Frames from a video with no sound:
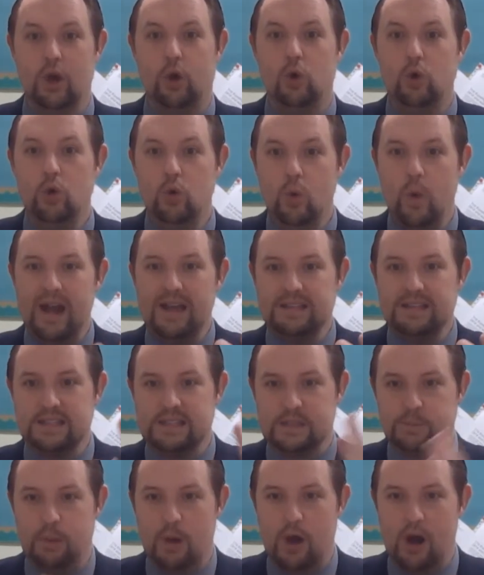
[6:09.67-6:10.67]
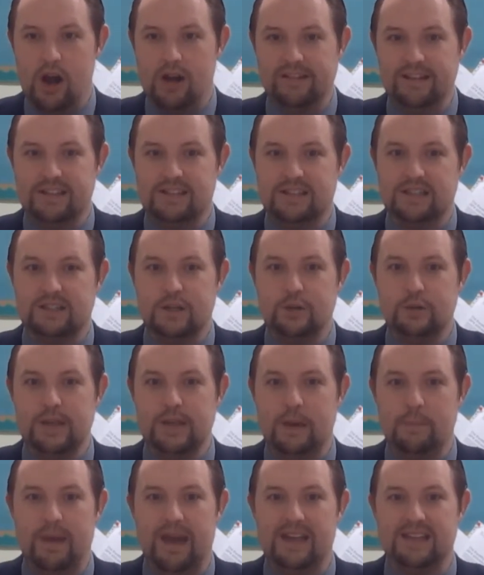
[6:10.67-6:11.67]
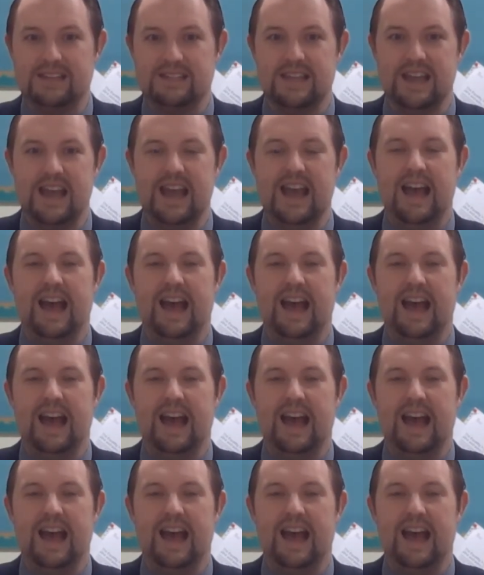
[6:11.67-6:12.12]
always aspiring to do their best